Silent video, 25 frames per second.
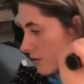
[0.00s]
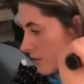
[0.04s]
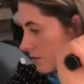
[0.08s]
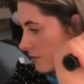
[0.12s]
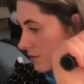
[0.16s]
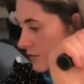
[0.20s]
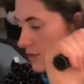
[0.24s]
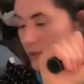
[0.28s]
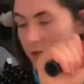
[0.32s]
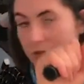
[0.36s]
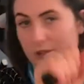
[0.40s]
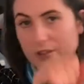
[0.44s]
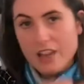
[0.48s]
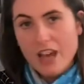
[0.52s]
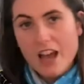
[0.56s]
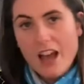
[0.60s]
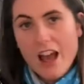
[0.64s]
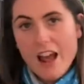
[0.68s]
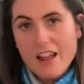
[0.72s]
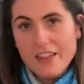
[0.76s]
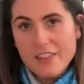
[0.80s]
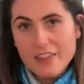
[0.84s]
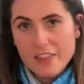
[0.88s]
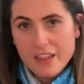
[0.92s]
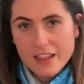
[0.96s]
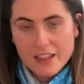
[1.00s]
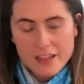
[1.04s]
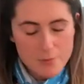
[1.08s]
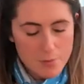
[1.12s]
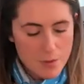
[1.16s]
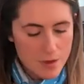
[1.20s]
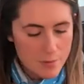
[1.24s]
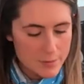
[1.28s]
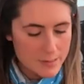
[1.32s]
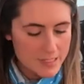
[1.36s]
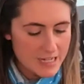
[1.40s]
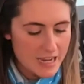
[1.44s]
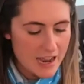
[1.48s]
Show that. I think it might
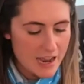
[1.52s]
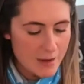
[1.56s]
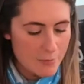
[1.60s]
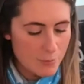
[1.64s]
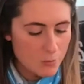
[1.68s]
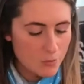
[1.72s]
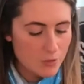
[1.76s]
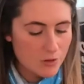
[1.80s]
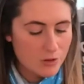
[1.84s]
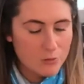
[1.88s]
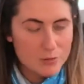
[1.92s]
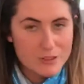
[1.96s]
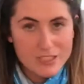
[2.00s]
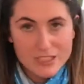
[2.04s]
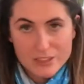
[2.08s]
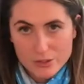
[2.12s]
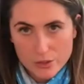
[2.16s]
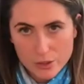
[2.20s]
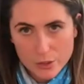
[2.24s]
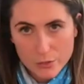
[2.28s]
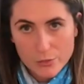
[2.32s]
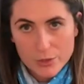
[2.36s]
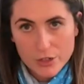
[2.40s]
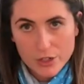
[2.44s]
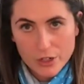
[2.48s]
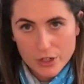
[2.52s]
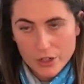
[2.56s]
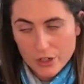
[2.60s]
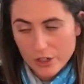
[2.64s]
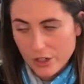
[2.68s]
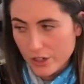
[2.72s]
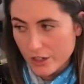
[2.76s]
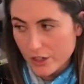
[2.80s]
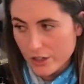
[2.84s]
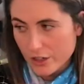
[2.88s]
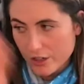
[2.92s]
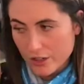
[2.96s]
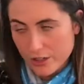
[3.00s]
be time where we show you
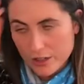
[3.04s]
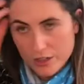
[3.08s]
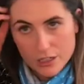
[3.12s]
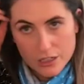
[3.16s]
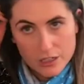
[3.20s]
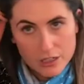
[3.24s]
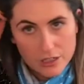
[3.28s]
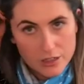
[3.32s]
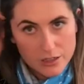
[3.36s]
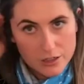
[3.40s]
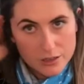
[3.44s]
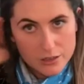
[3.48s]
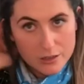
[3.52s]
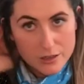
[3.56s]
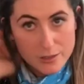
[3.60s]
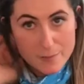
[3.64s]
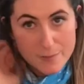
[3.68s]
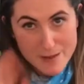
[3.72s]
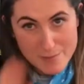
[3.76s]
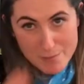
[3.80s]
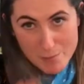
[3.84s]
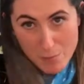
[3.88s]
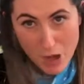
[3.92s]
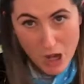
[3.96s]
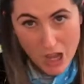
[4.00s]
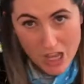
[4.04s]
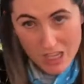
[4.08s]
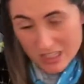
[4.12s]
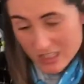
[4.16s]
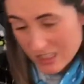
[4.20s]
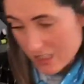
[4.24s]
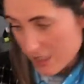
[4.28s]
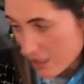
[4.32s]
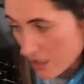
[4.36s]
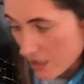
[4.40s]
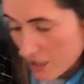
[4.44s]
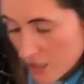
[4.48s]
the Beam Plus,